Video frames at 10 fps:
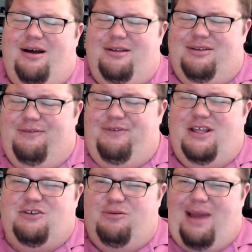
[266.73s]

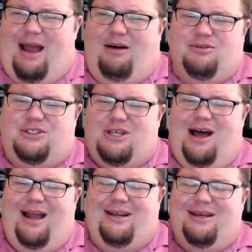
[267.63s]
defense from
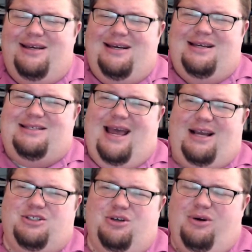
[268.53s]
outside
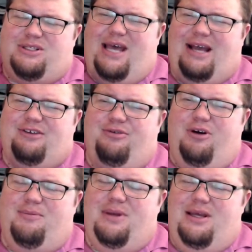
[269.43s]
attacks, so attacks
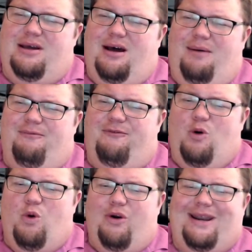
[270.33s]
from
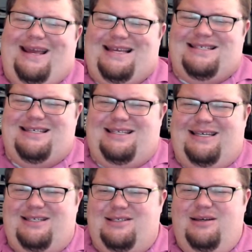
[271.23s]
foreign
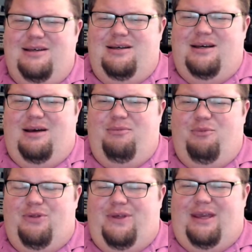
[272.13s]
entities
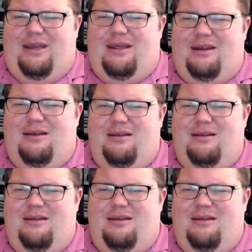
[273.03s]
within